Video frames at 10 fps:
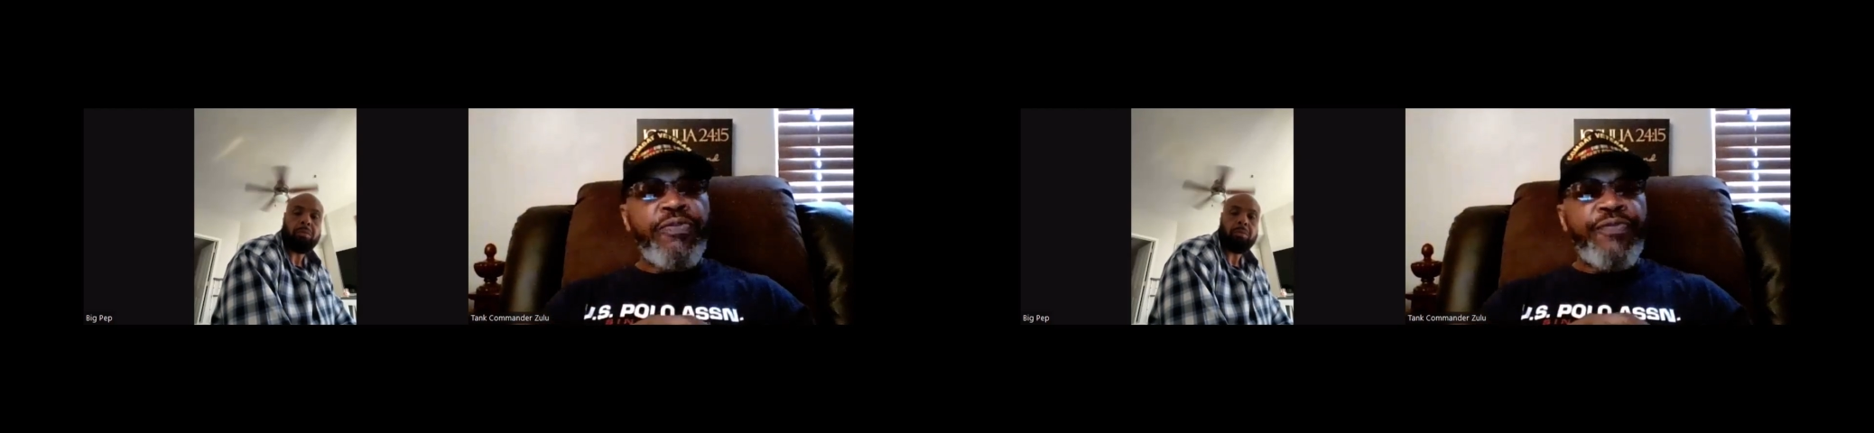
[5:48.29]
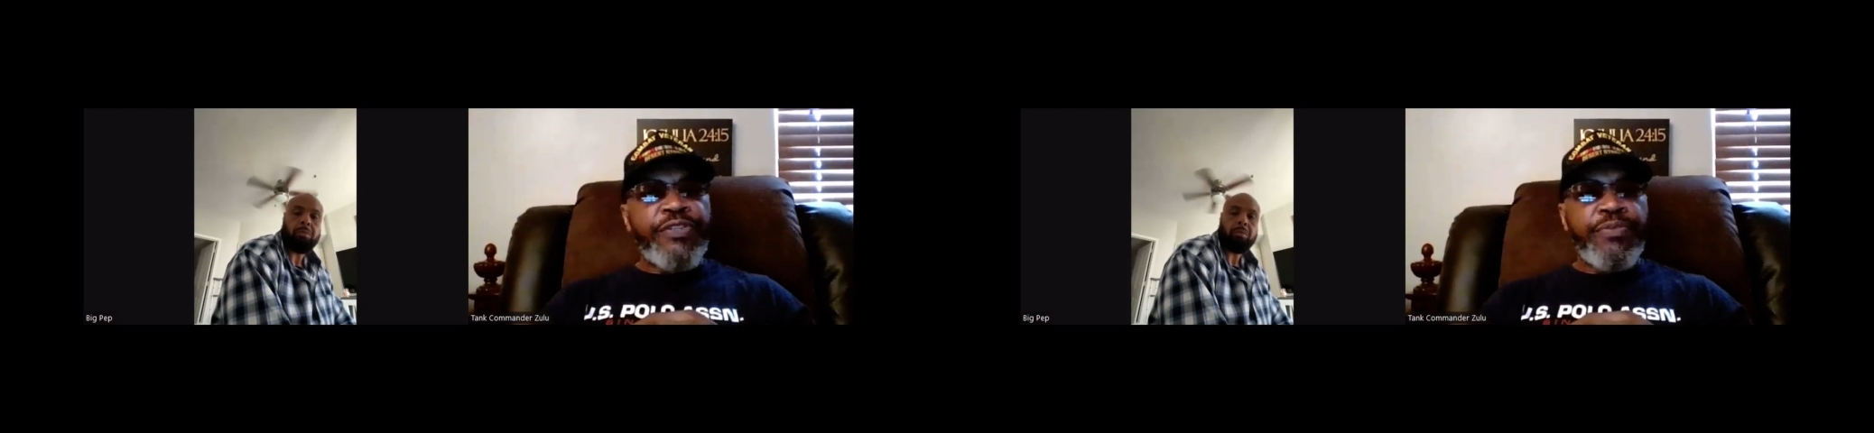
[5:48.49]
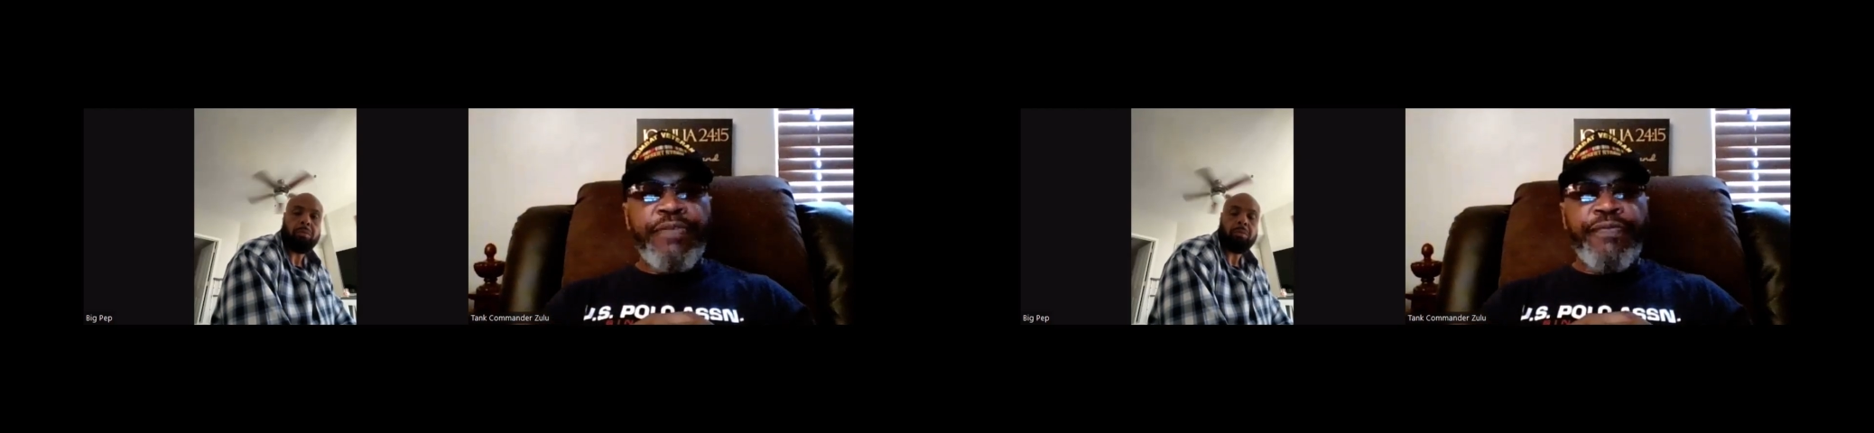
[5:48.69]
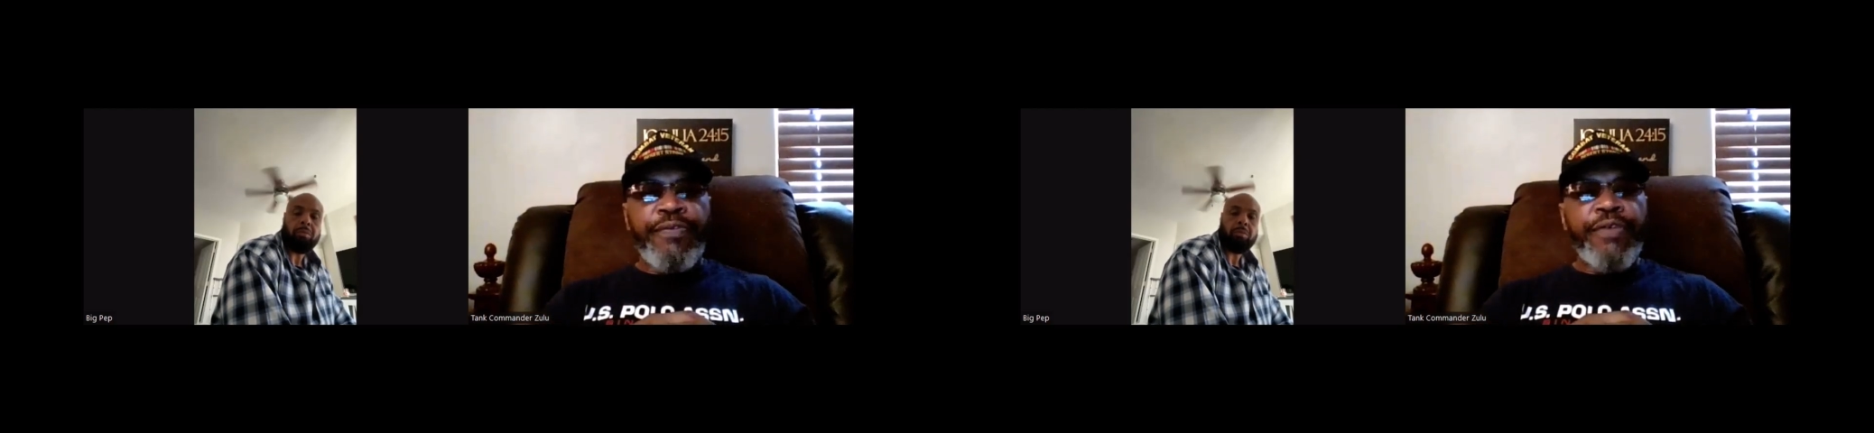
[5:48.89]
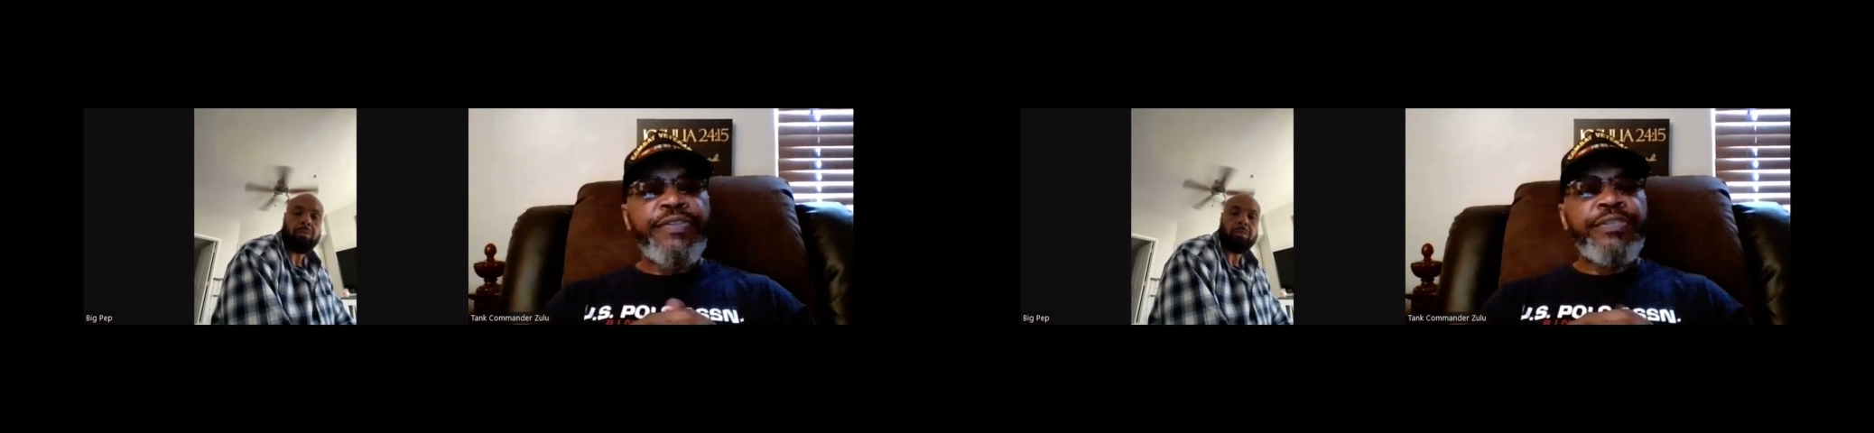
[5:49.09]
you for
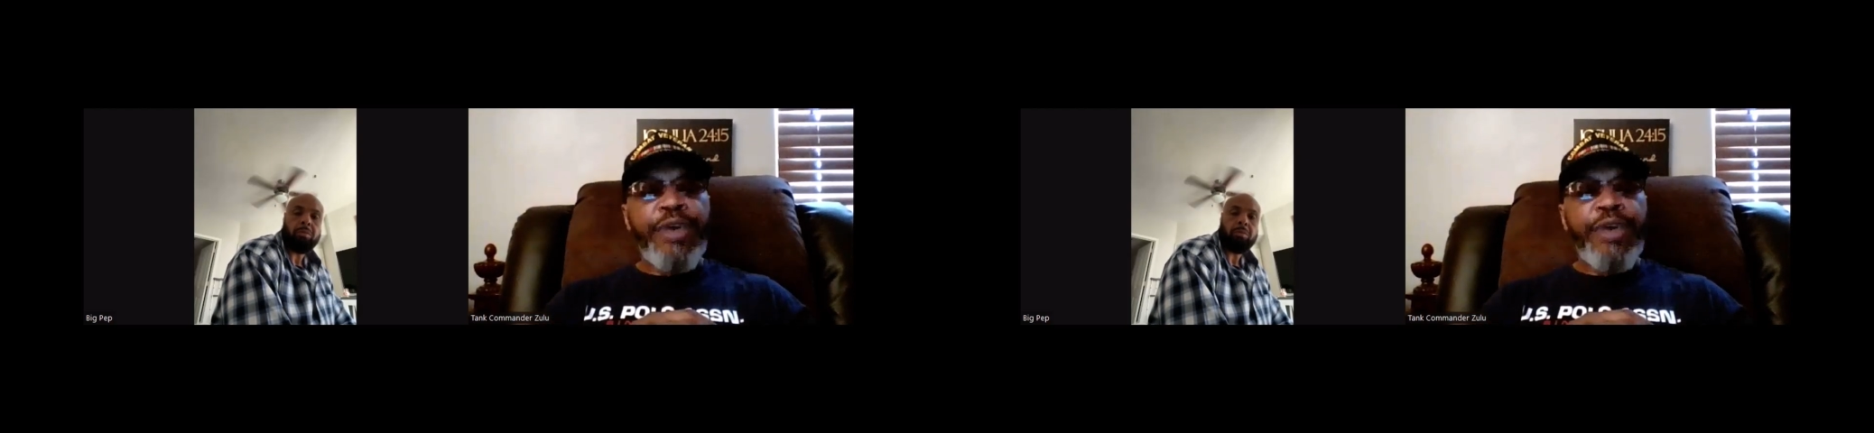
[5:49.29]
some